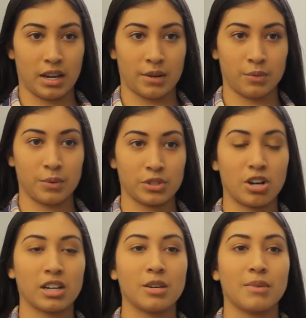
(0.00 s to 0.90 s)
and we were
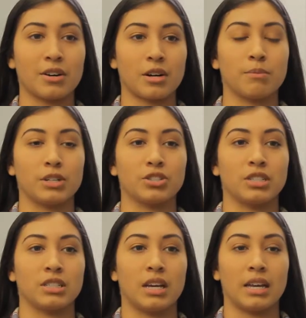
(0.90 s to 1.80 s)
talking about
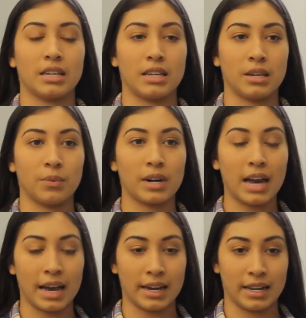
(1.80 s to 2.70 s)
combustion, and he went
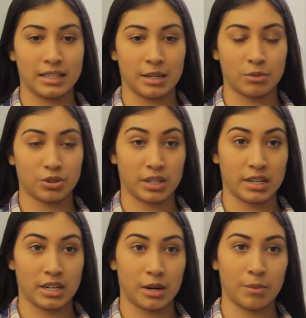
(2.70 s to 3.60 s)
ahead and
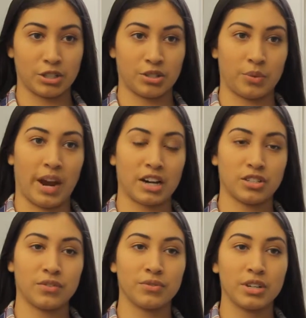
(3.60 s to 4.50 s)
demonstrated a combustion
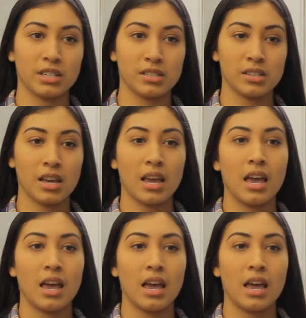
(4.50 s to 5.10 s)
reaction for us.